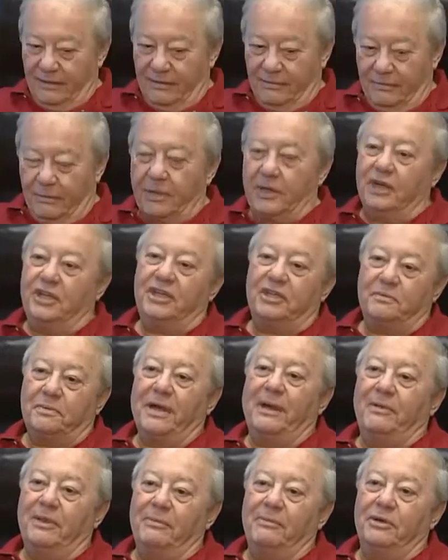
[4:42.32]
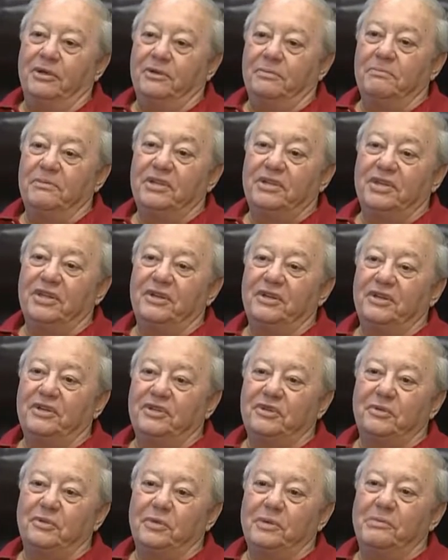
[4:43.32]
Marge is probably the most
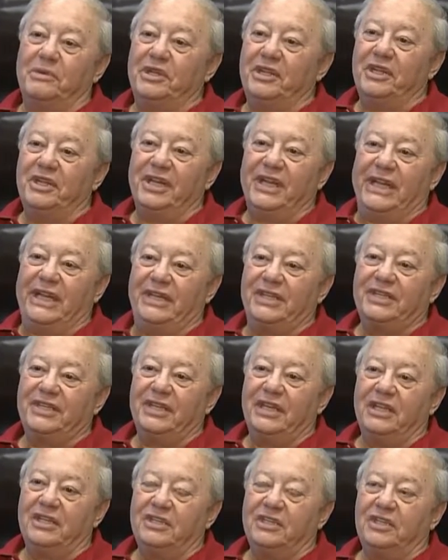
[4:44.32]
misunderstood woman in the United States.